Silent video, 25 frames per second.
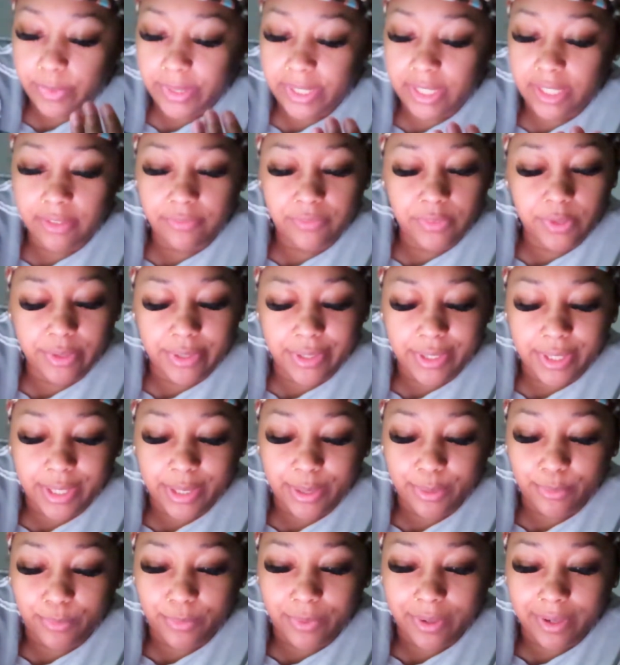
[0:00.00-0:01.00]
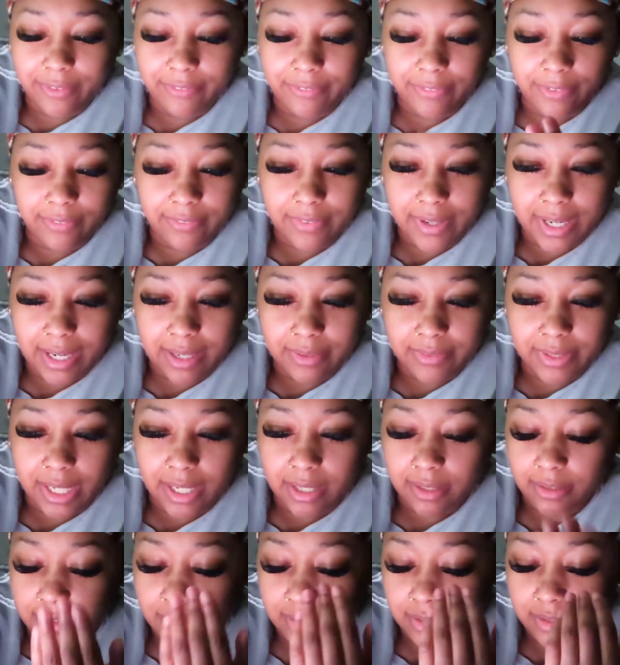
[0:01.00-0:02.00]
But if you can get one for
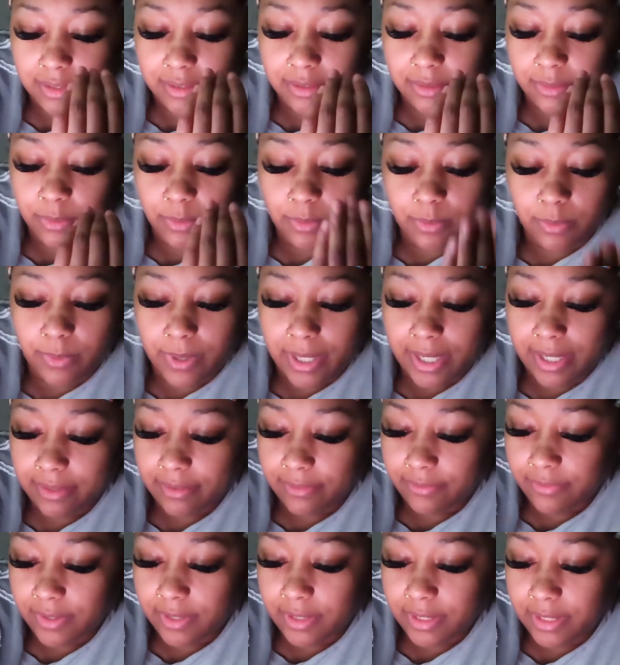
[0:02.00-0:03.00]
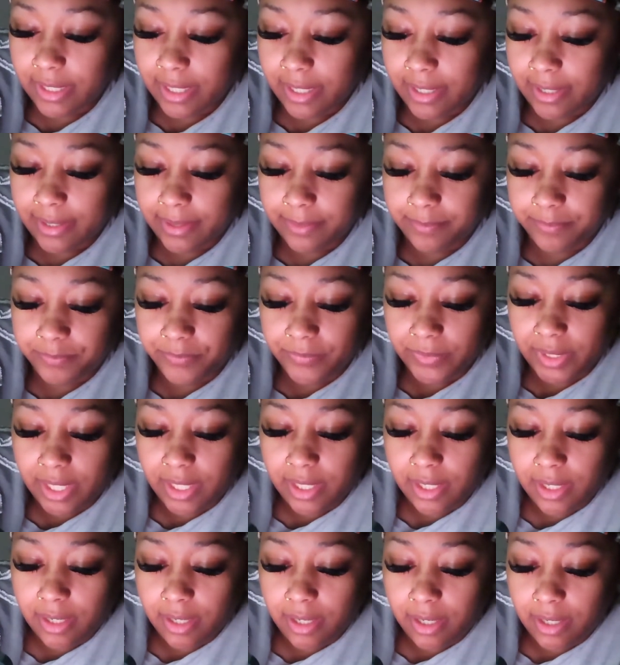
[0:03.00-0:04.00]
$5, why the fuck not?
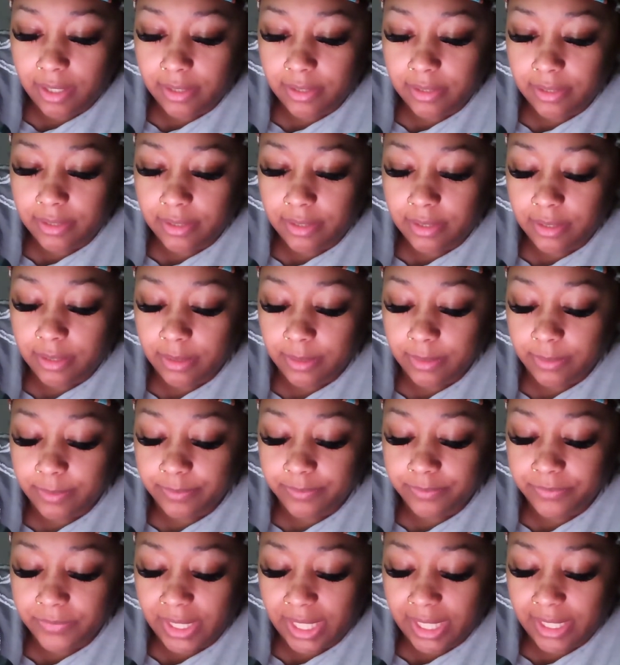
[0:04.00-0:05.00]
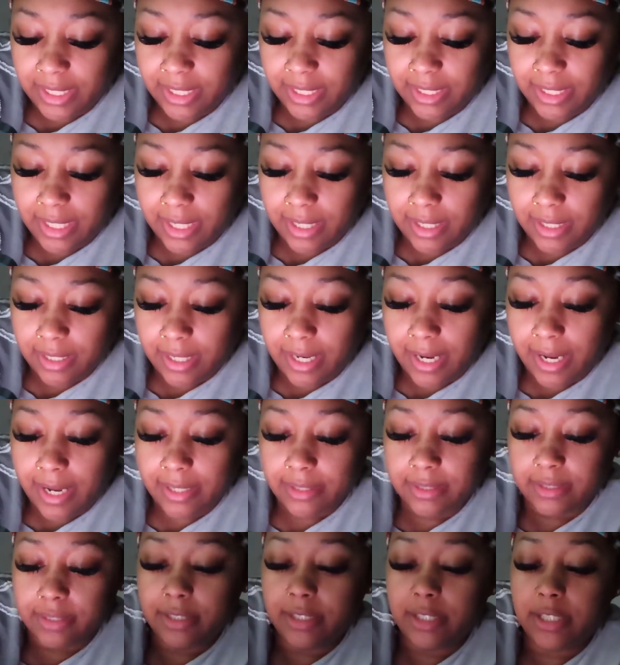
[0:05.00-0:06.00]
And then I
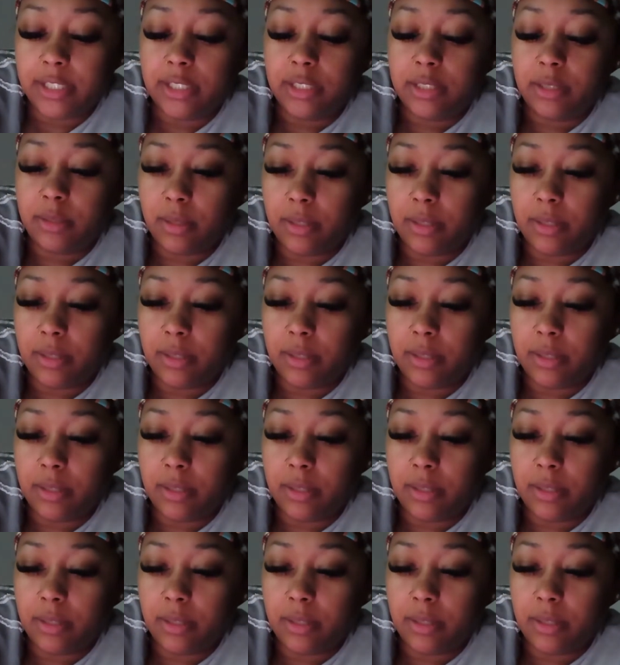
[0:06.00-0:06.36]
got these